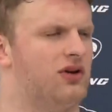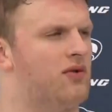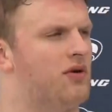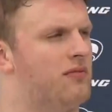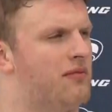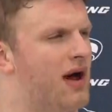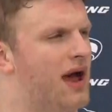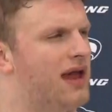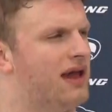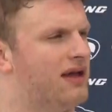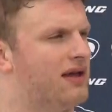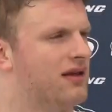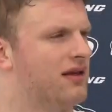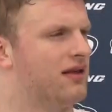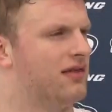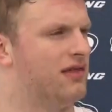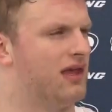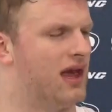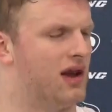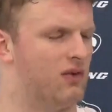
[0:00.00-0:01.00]
to a Mike
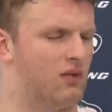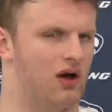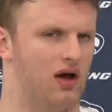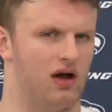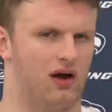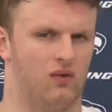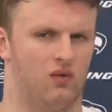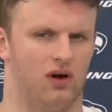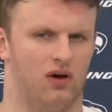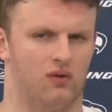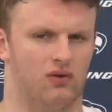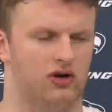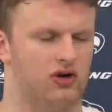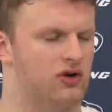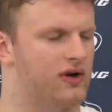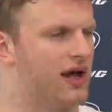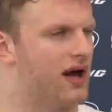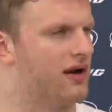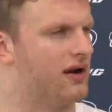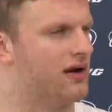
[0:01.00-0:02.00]
than what we're
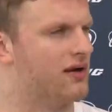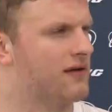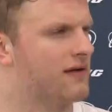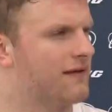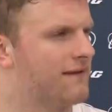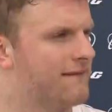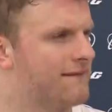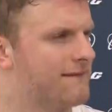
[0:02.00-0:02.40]
doing out here.